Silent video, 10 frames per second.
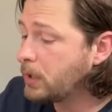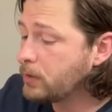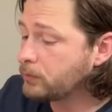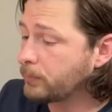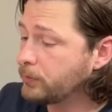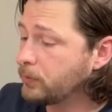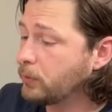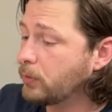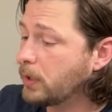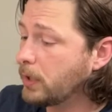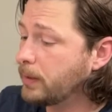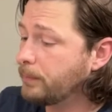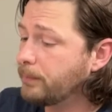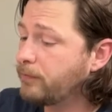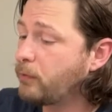top of your
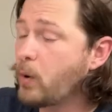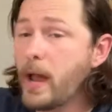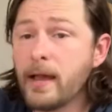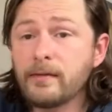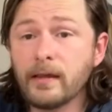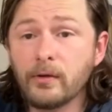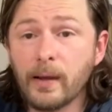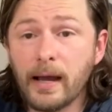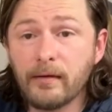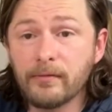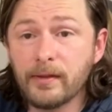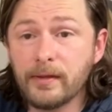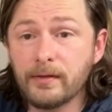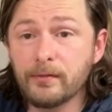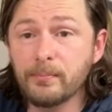um, forehead and you have
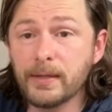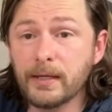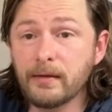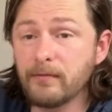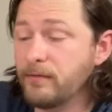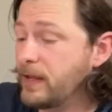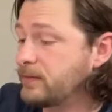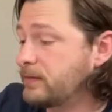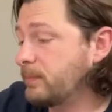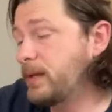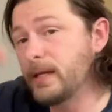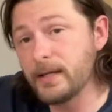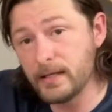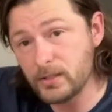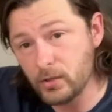these big vents up
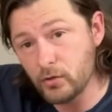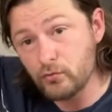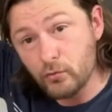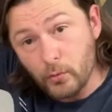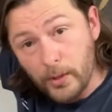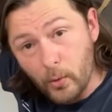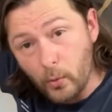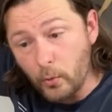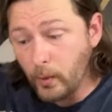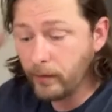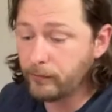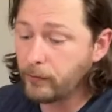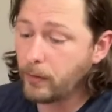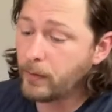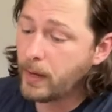here that's going to draw it all the way
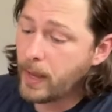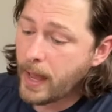through